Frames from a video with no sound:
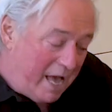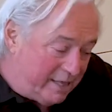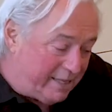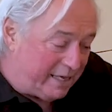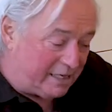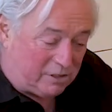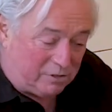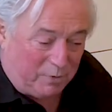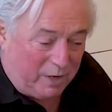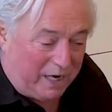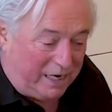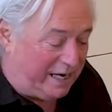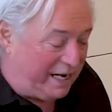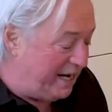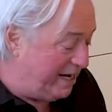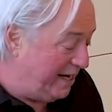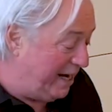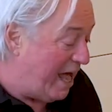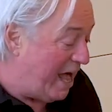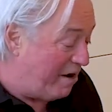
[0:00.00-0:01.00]
That's where
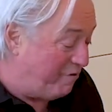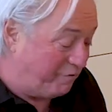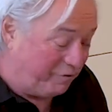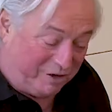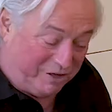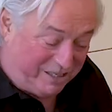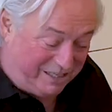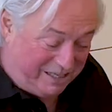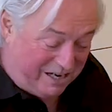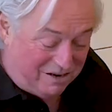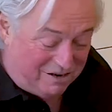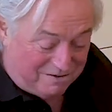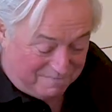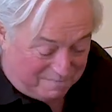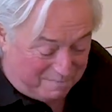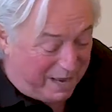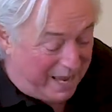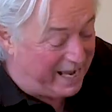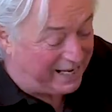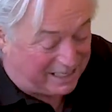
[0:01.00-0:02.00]
they're in life for, you know.
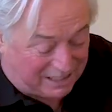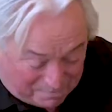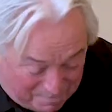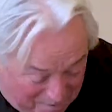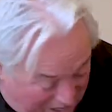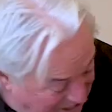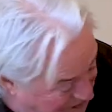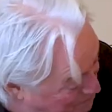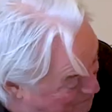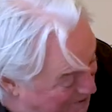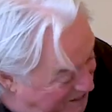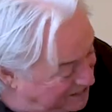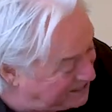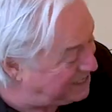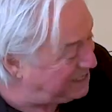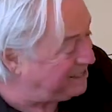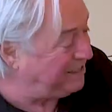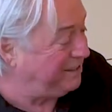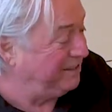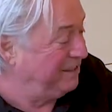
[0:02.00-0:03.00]
Make as much
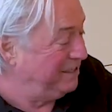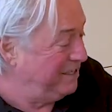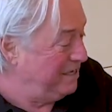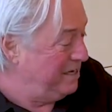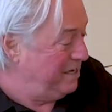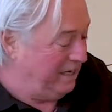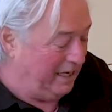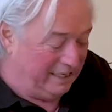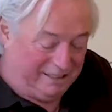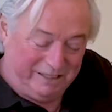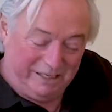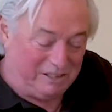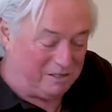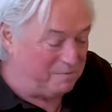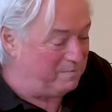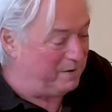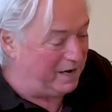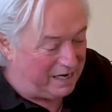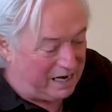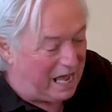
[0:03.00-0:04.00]
money, and
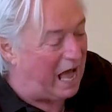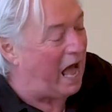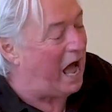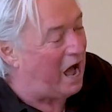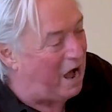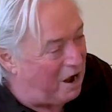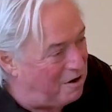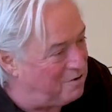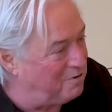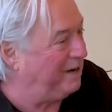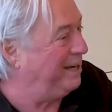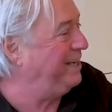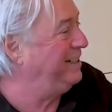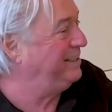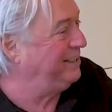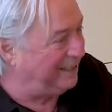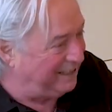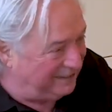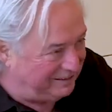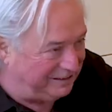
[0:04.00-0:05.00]
doesn't matter how, and
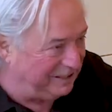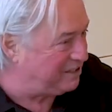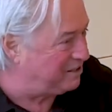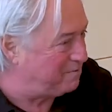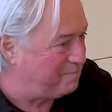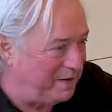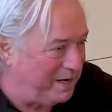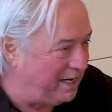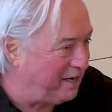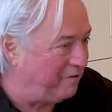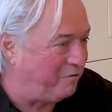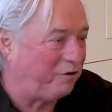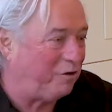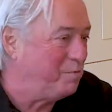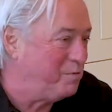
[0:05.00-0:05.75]
doesn't matter from